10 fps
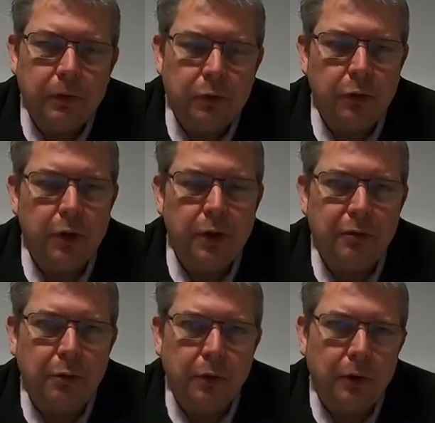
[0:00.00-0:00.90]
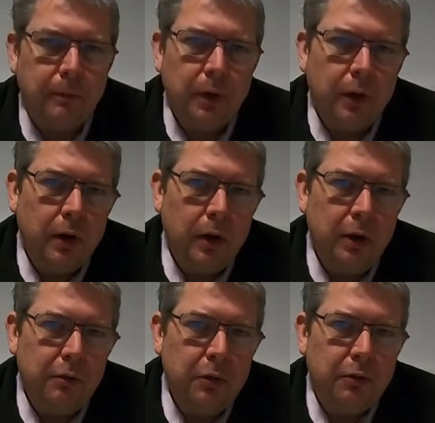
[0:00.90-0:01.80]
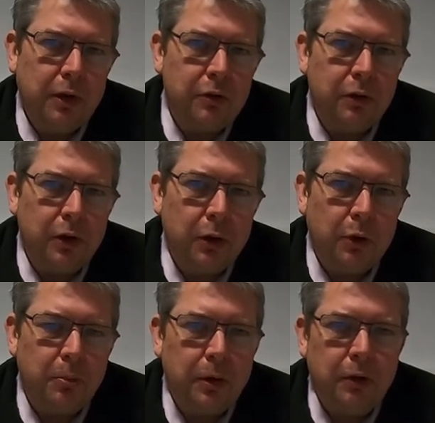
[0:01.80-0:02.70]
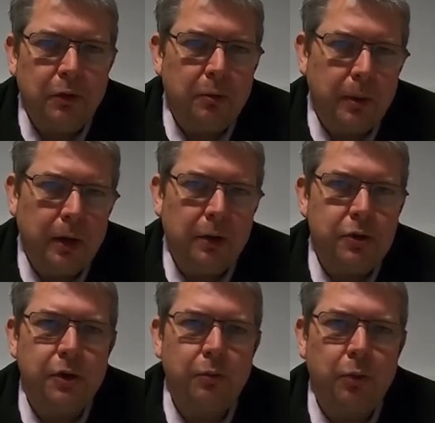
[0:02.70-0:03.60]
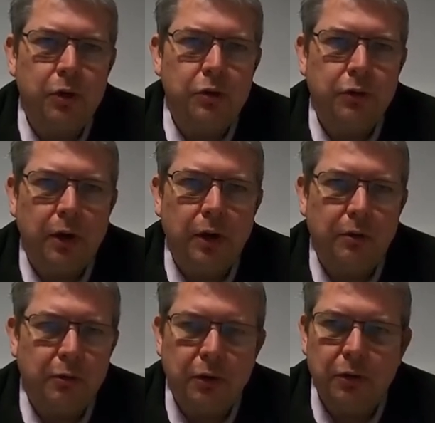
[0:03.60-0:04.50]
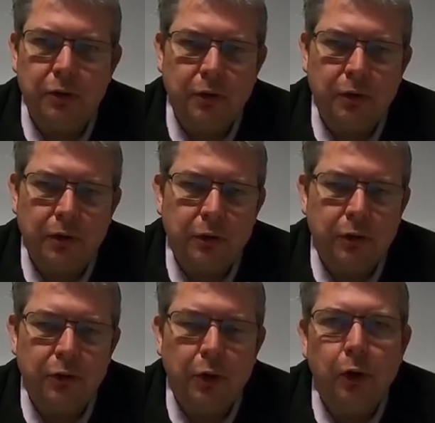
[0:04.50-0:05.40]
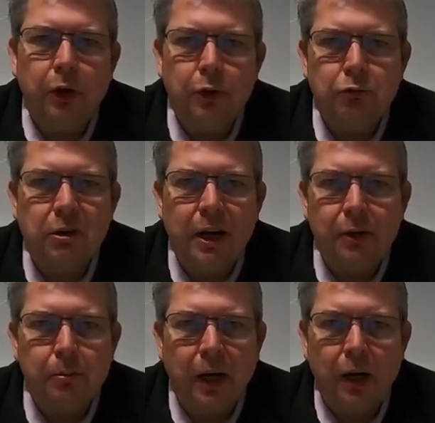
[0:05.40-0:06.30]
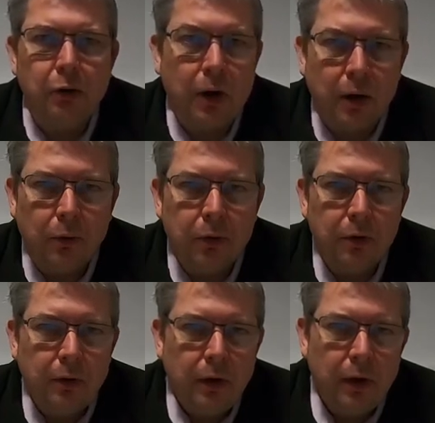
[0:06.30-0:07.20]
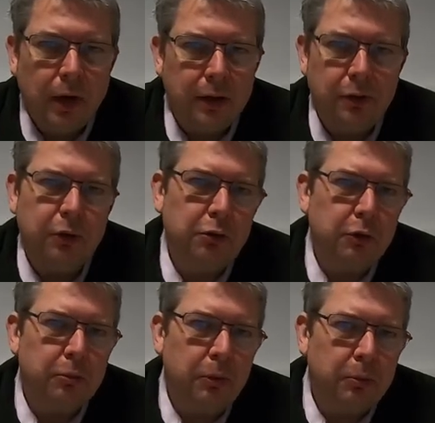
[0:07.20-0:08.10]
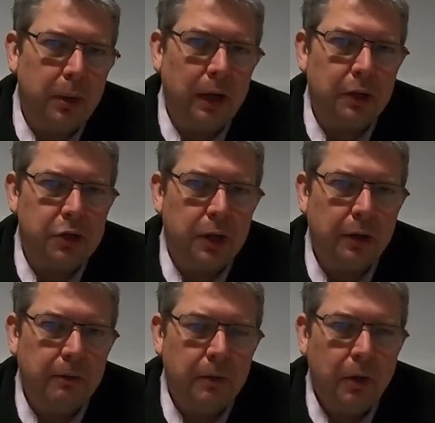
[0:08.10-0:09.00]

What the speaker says: So therefore, if you've actually got a piece of packaging which, say for instance, has a solid red background and it's a Christmas packaging,